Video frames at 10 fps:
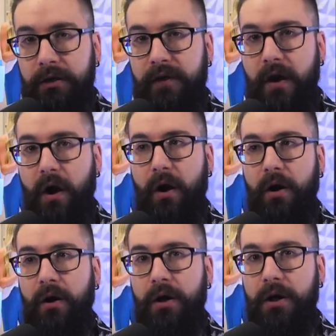they
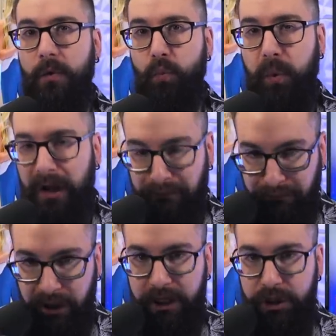are
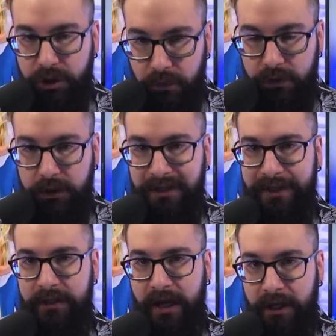willfully choosing to
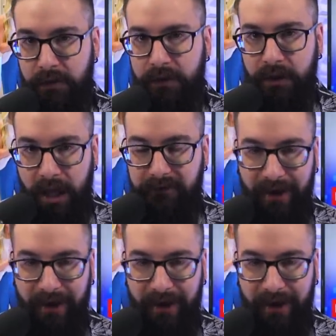endanger the life